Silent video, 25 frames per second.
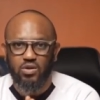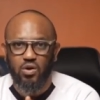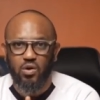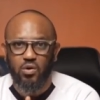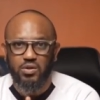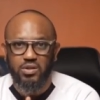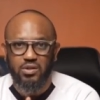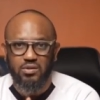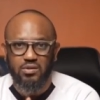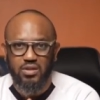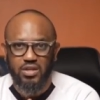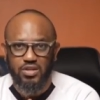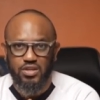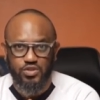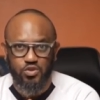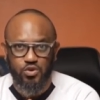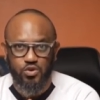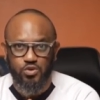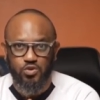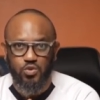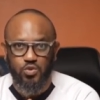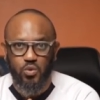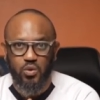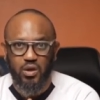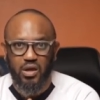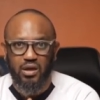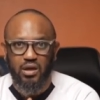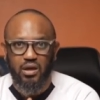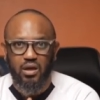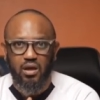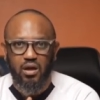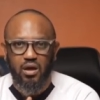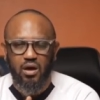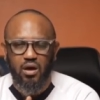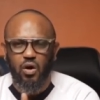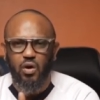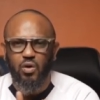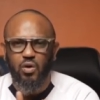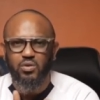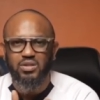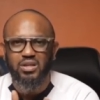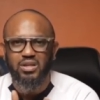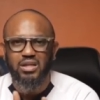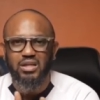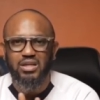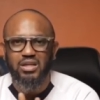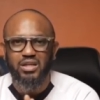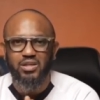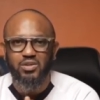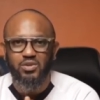all the things you're doing, all the
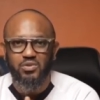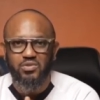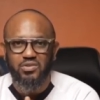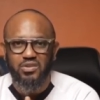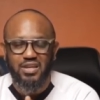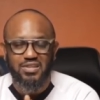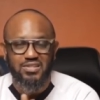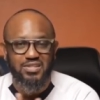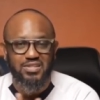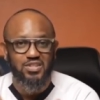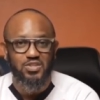little things.